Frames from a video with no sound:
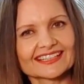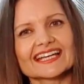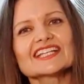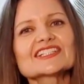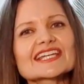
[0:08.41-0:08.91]

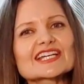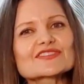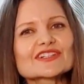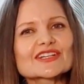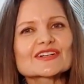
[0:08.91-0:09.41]
In today's
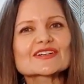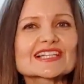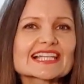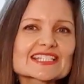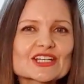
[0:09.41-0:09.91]
video,
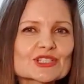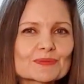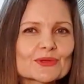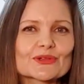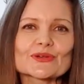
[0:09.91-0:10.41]
let's
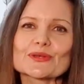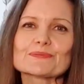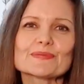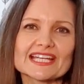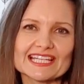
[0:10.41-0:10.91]
explore the
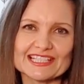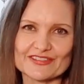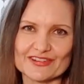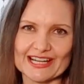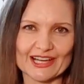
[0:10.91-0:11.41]
many
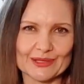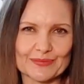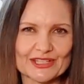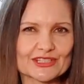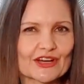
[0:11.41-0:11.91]
different elements